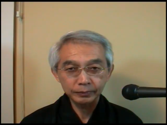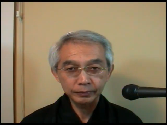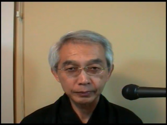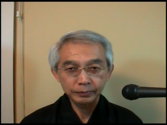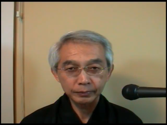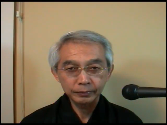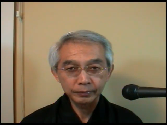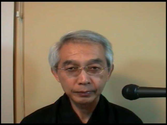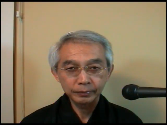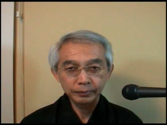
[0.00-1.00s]

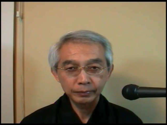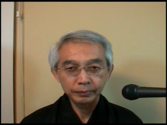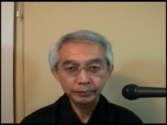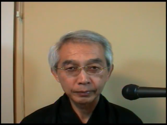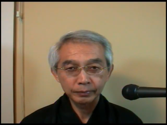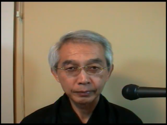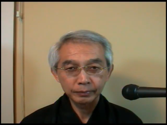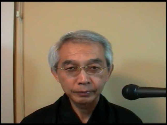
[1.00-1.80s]
(silence)